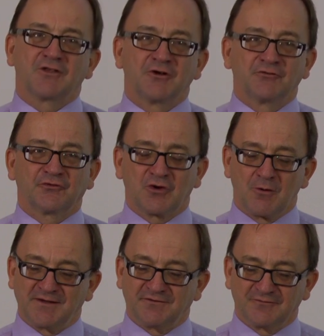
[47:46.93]
those
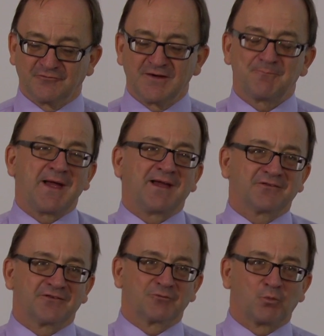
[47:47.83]
comments and
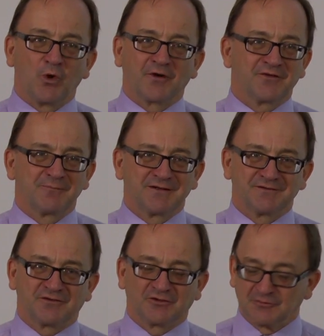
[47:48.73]
feedbacks and work them
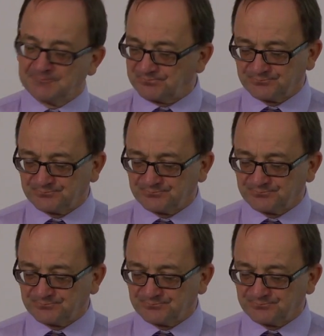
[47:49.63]
into